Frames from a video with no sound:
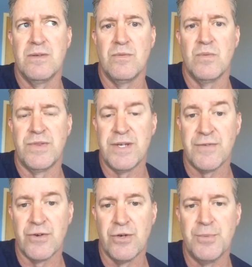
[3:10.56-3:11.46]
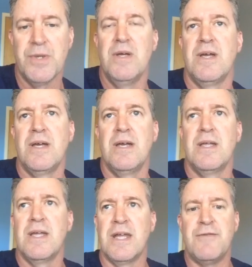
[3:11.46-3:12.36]
a different group.
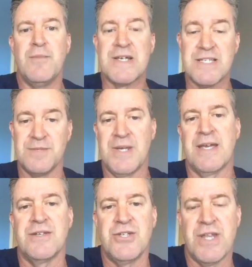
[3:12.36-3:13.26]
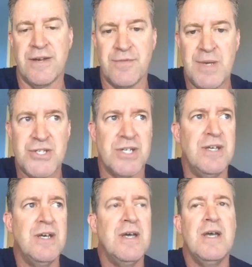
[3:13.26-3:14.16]
And if you message me, I can get you that information.
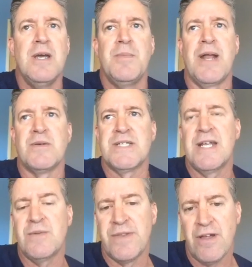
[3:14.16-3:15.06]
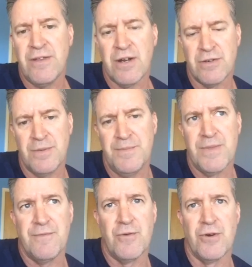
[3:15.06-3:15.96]
But I was connected with Arron
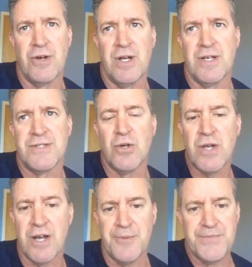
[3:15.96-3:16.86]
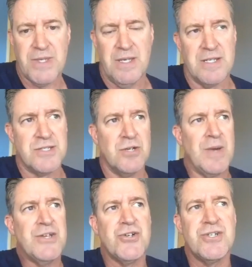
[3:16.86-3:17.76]
for soul care. And so
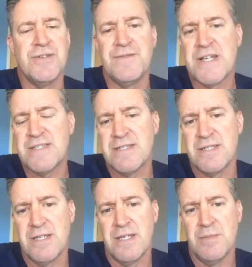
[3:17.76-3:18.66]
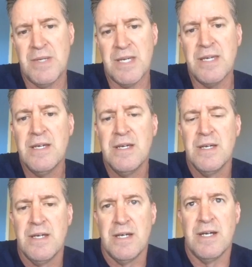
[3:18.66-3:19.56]
my church invests in me,
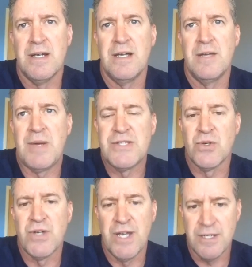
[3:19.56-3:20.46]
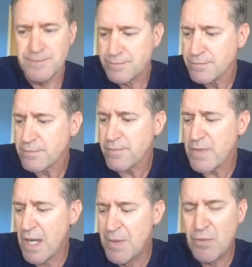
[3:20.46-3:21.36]
in my soul care.
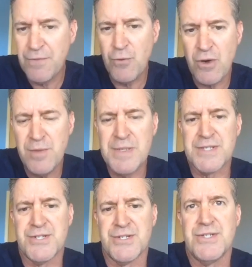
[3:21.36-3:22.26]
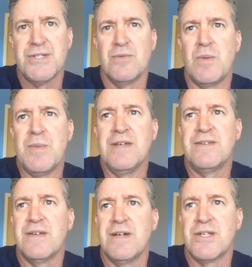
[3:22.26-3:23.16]
I meet with 4 of the ministers. We
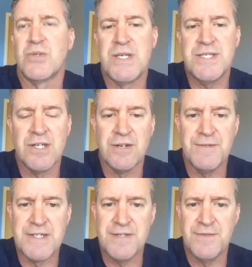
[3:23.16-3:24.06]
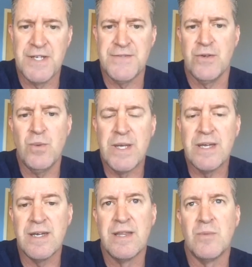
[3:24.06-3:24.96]
meet twice a year, face-to-face for a
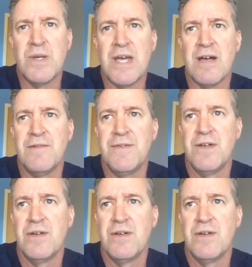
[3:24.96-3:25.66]
week, and then we have